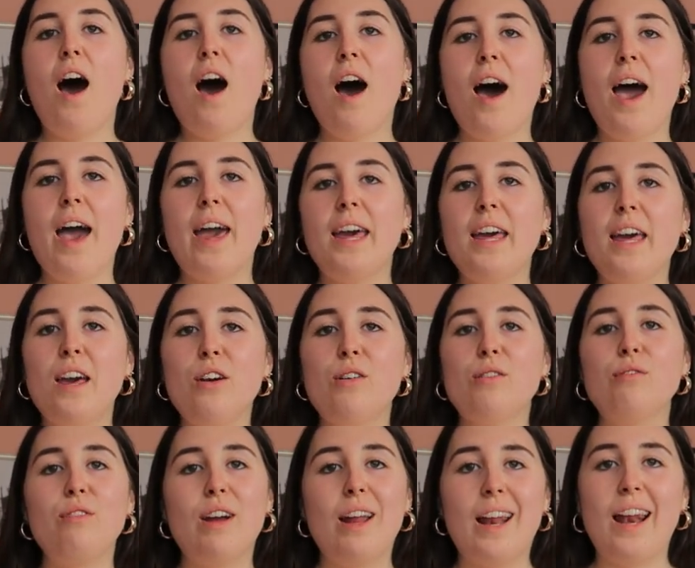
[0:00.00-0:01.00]
I
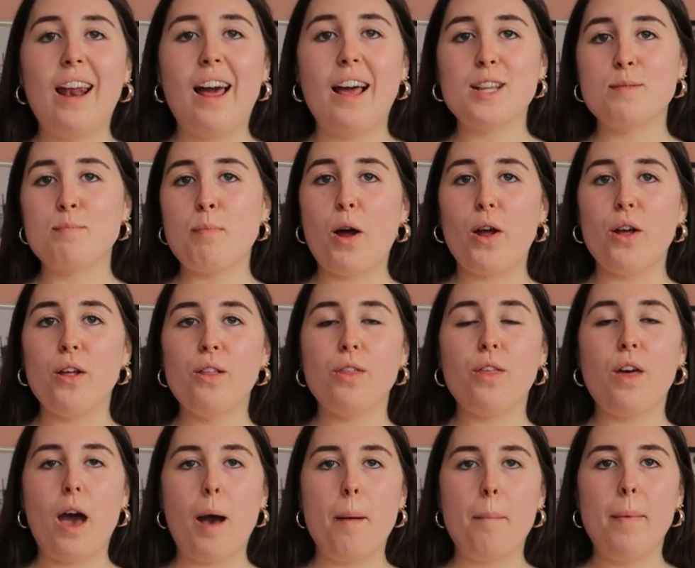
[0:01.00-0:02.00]
really liked
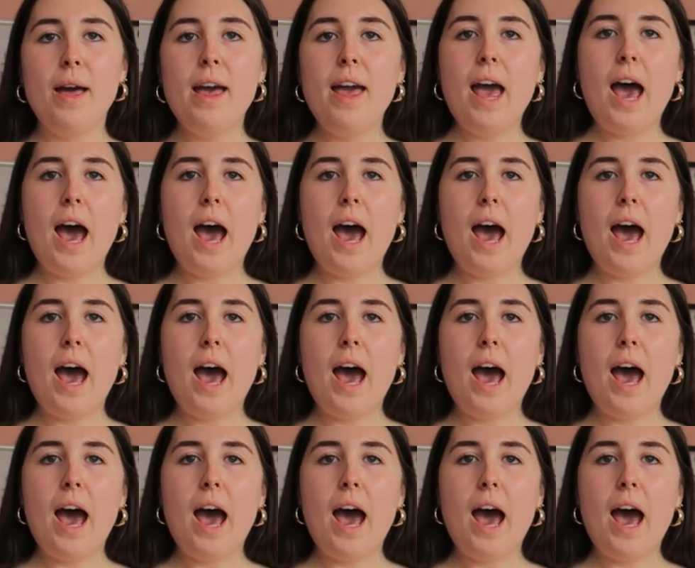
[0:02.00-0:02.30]
both um,